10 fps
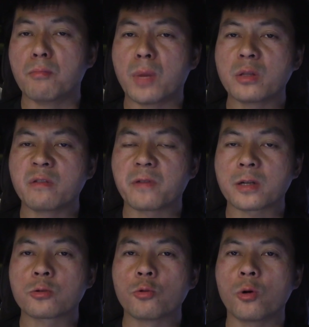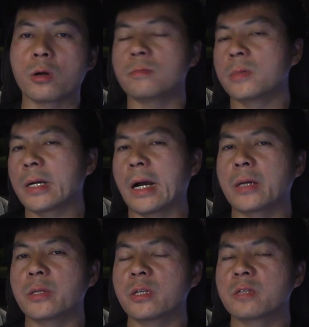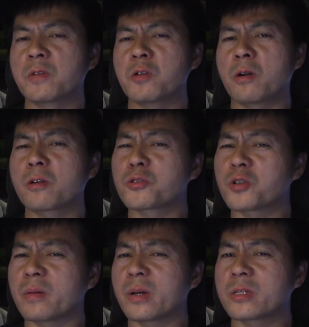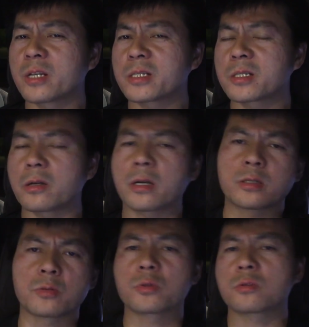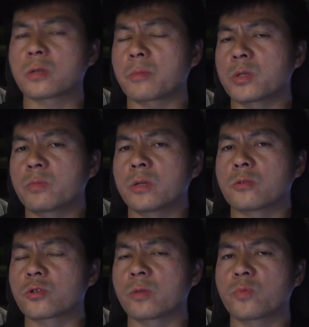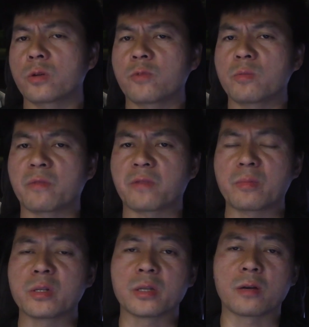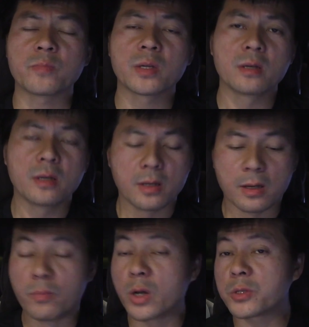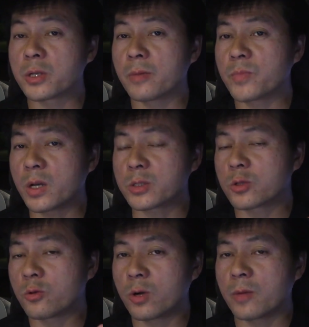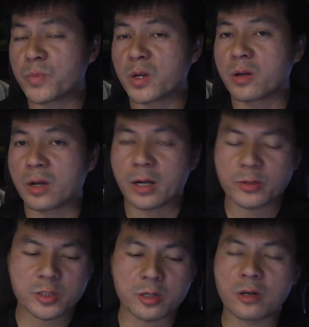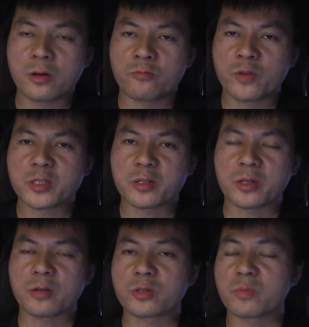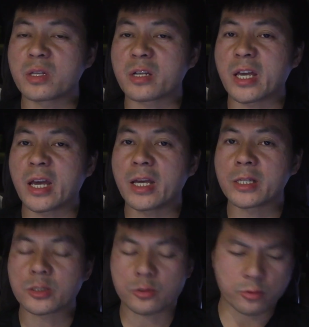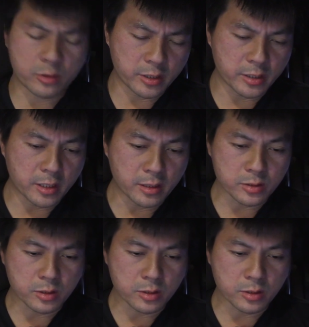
Manufaktur. And in this video, I'm going to talk about Tesla. Yes, I've just happened to be on a trip with my family now. But I saw recently there's been a case circulating